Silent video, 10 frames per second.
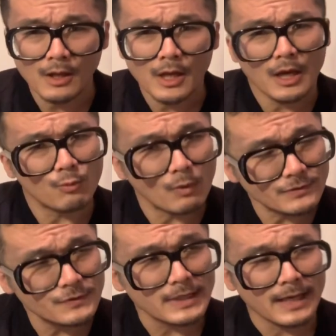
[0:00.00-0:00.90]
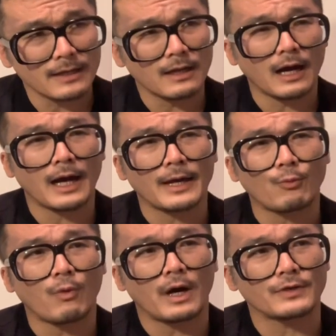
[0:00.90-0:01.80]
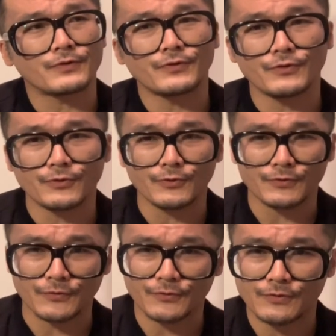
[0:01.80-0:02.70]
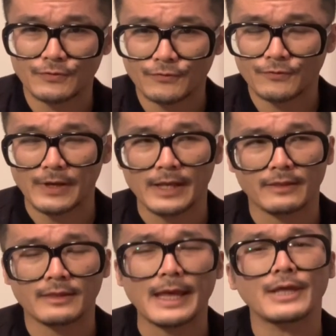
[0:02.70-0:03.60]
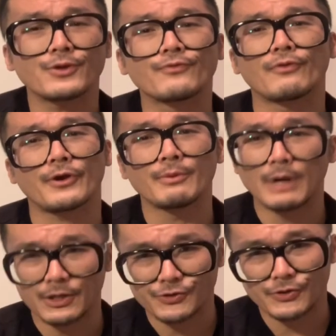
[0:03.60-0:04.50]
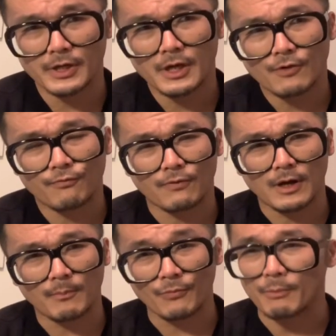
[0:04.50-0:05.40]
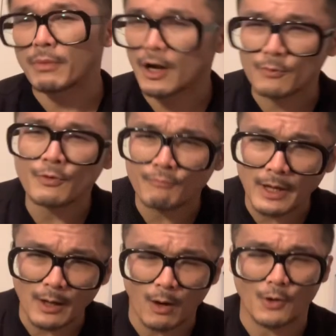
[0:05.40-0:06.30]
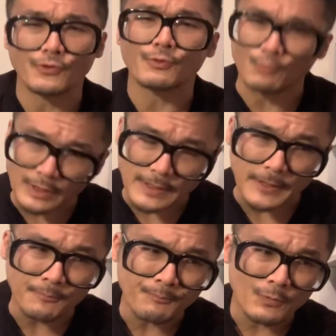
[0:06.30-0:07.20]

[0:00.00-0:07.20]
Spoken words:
And once again, I want to just say thank you very much from the bottom of my heart, really,